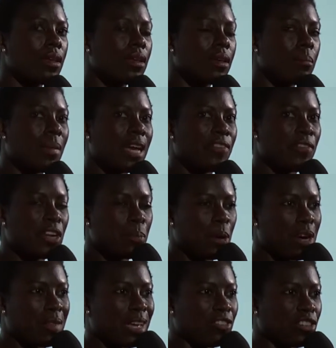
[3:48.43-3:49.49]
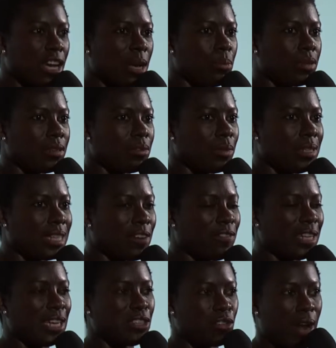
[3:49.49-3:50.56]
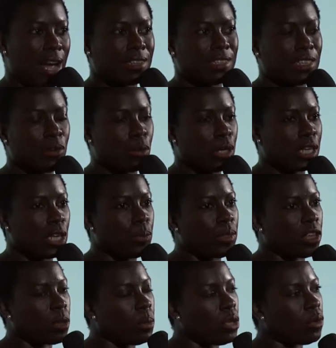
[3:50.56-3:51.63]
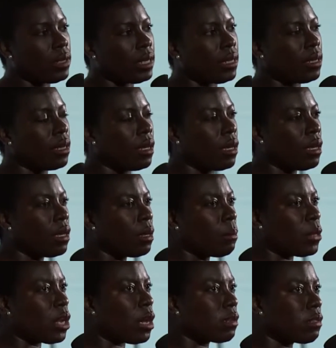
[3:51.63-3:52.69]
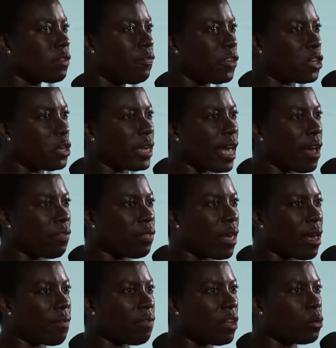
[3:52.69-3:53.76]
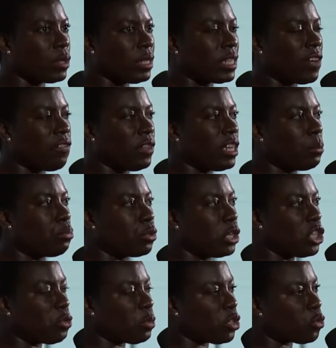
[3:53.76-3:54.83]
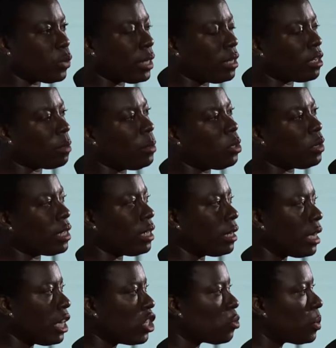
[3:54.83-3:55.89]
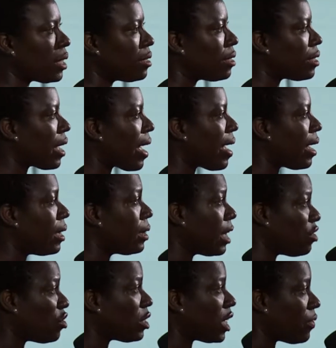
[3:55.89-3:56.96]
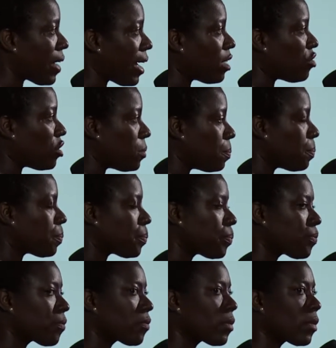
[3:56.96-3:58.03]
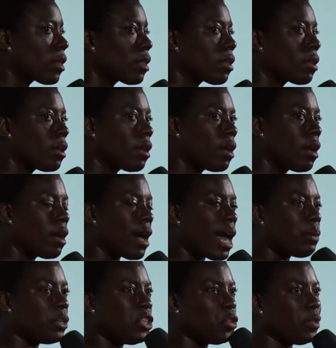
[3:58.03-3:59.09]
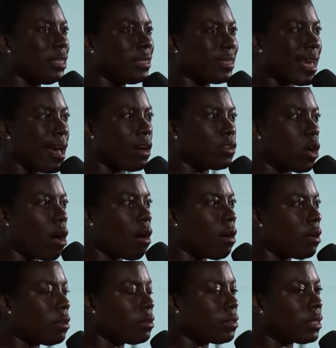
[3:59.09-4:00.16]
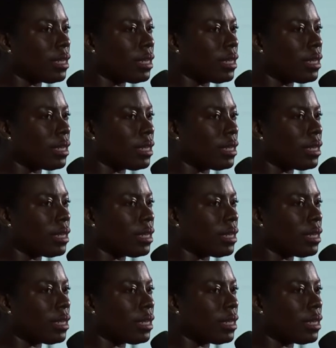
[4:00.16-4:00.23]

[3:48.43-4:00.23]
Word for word: My favorite part of that job was, was definitely interacting and working with the community but also figuring out that there was definitely a bridge between community engagement and legislative action. I would do these town halls